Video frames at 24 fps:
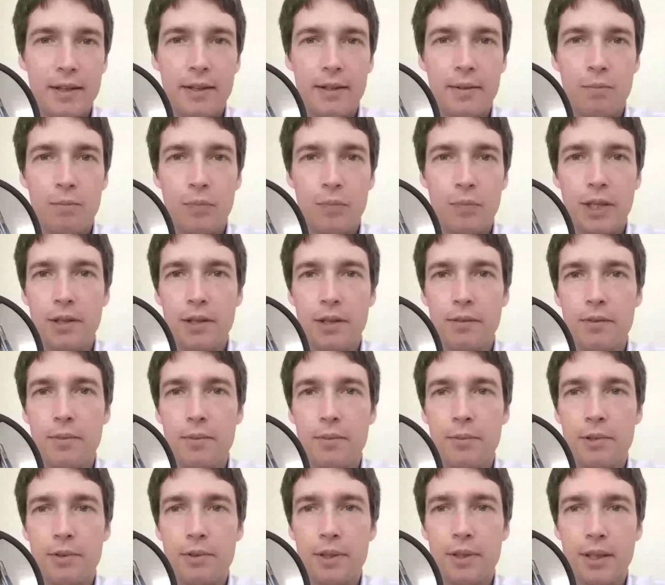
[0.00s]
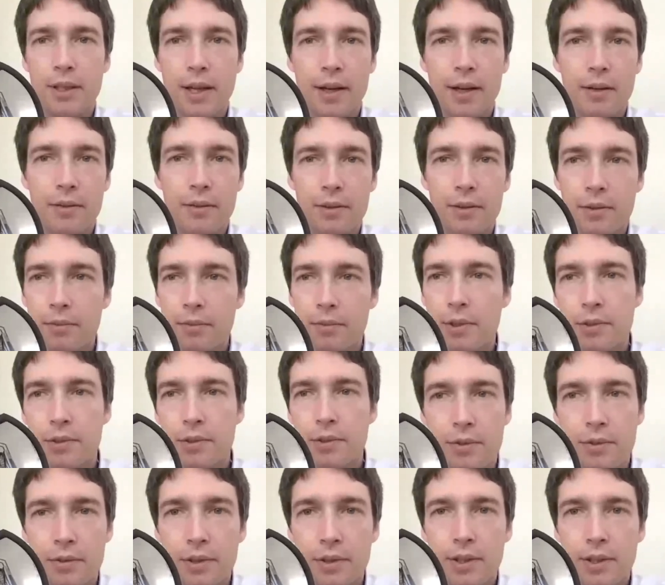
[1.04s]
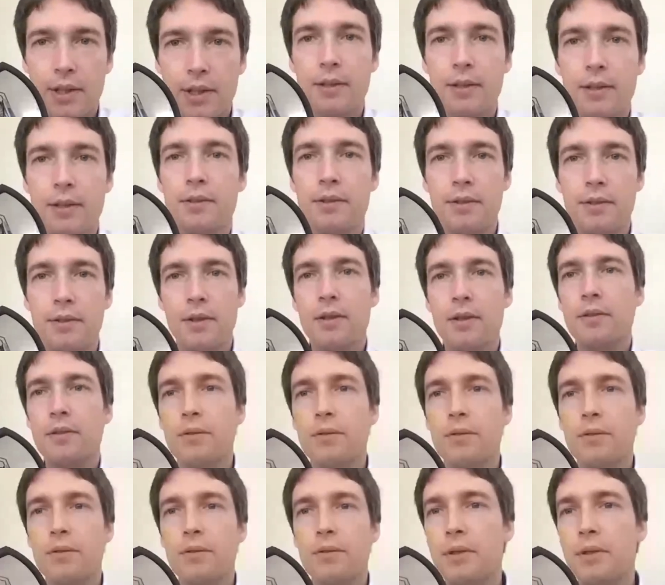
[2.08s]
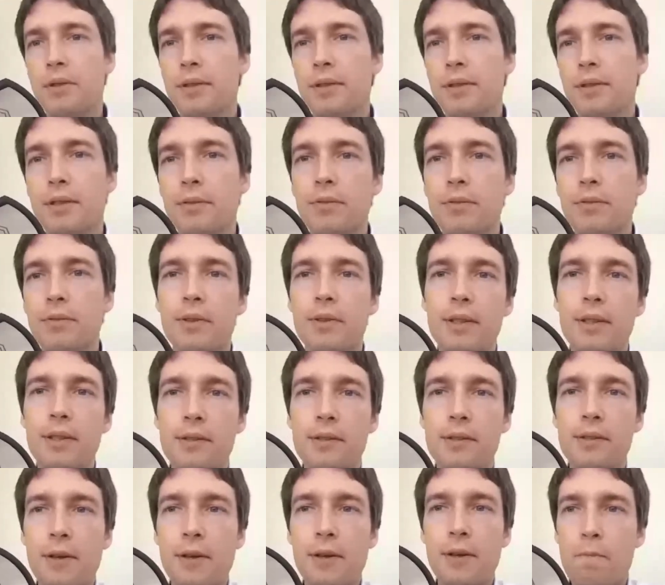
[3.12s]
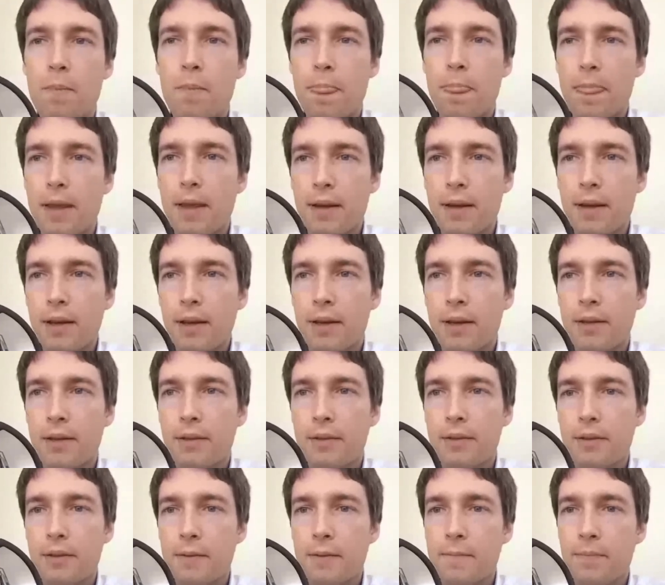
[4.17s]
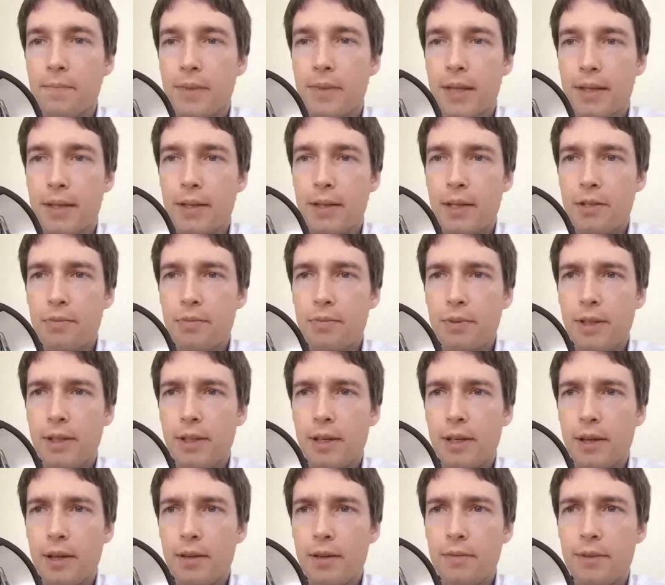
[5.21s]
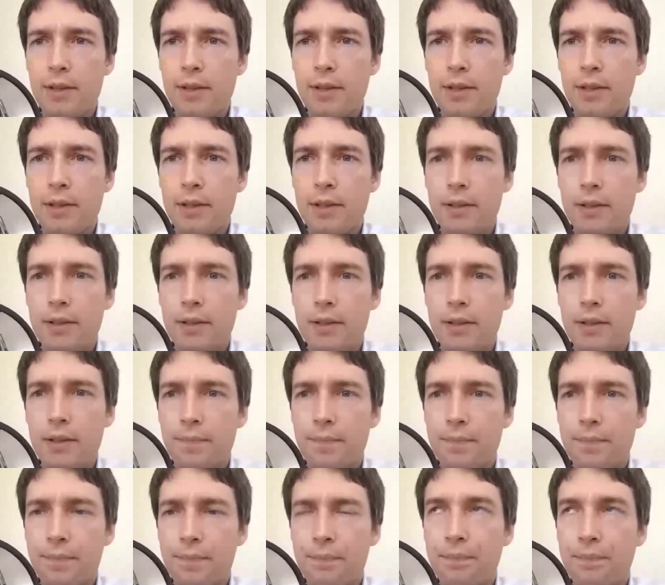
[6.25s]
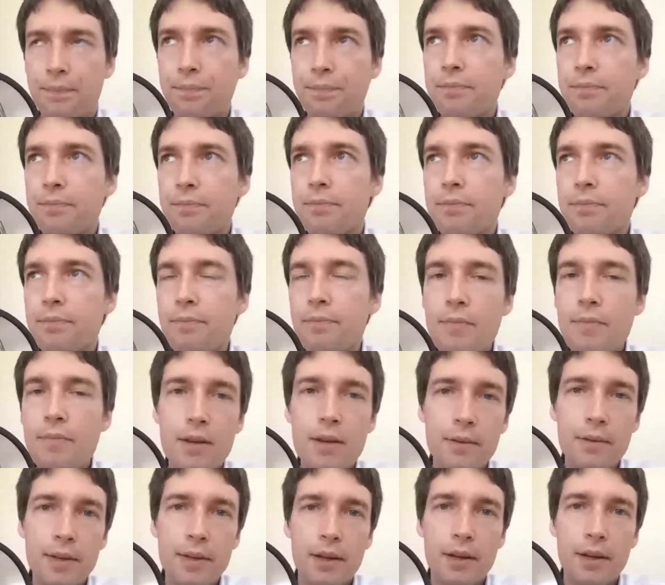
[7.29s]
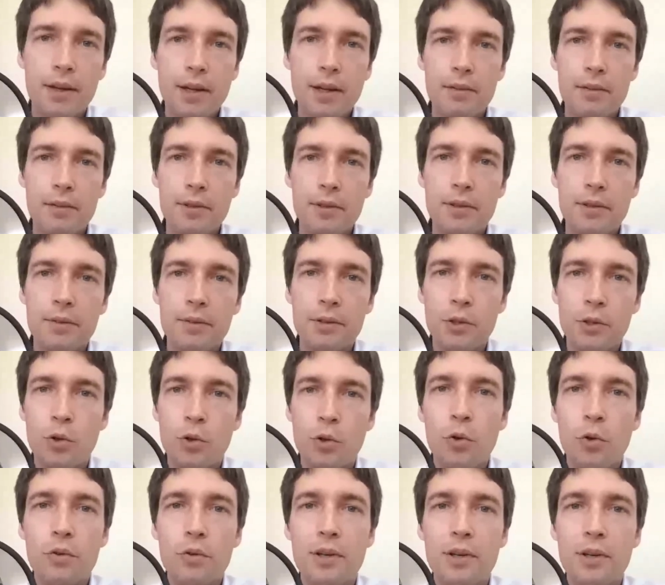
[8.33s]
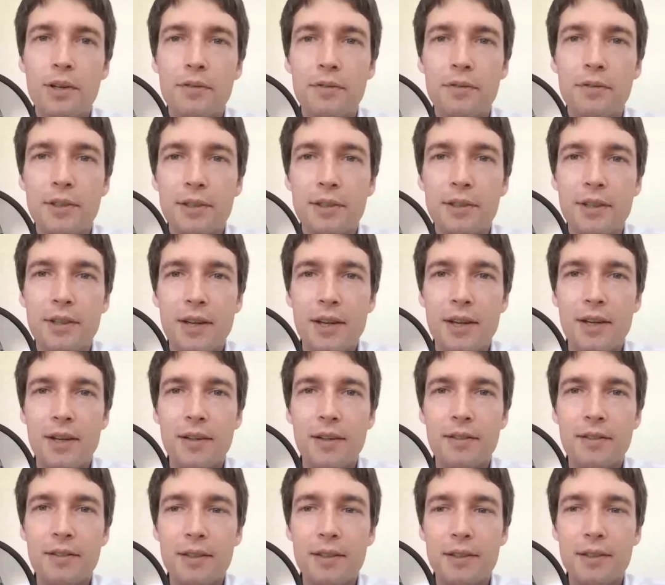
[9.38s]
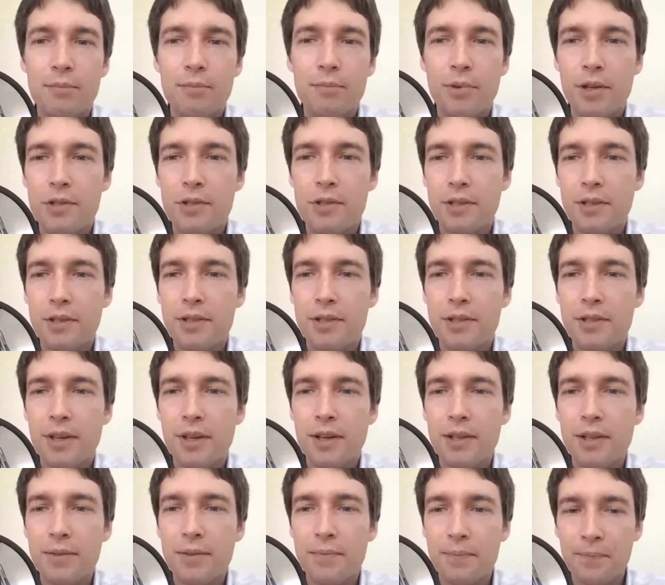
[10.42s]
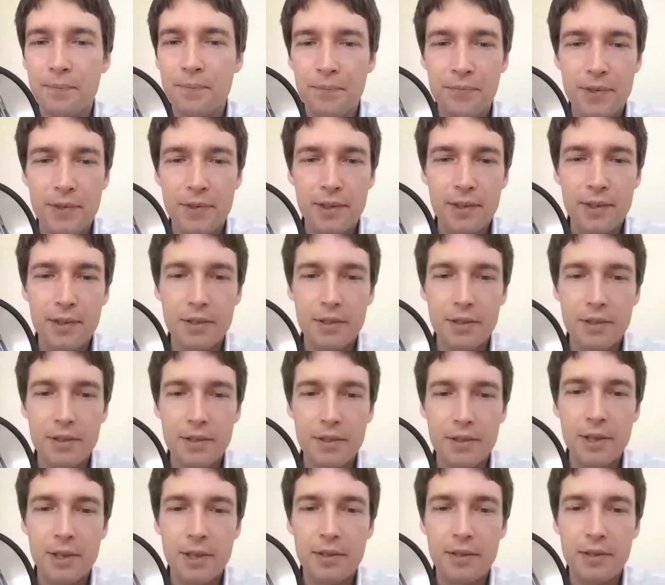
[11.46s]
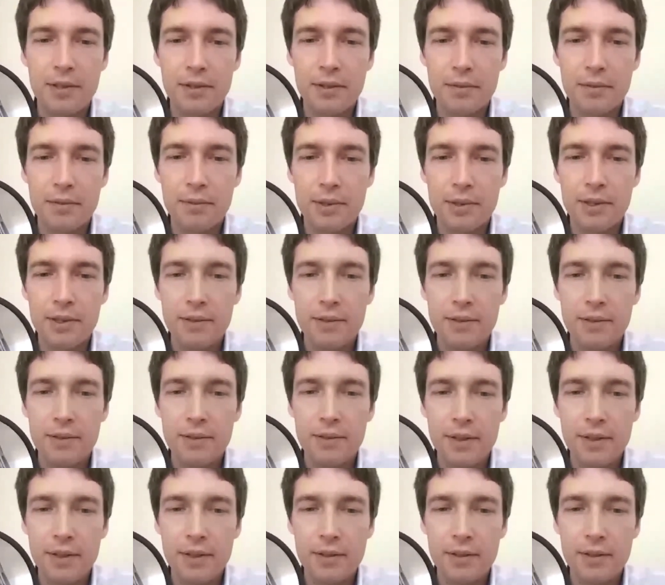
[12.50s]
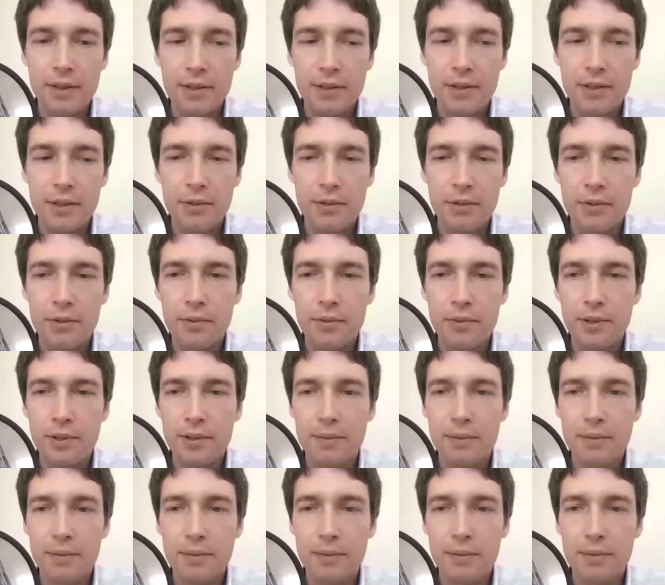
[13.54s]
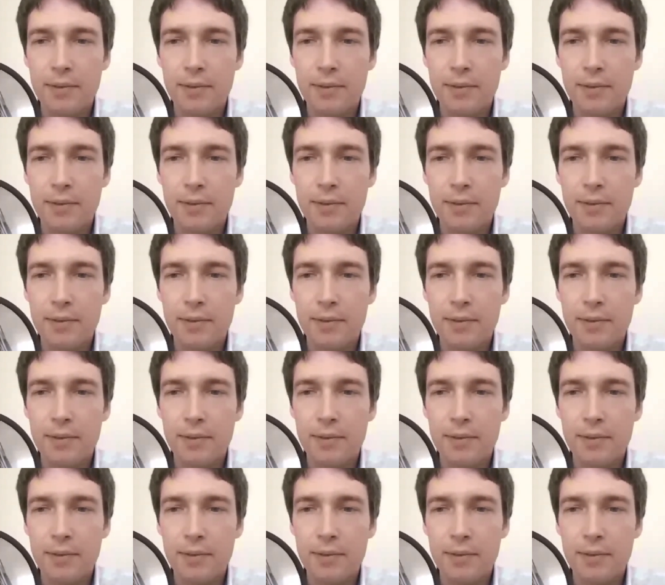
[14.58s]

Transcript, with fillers: um, give them to an account and register an account and, and do these different things. And that's really kind of the, yeah, kind of the, the goal of uh, the project design is to make it uh, really uh, easy to um,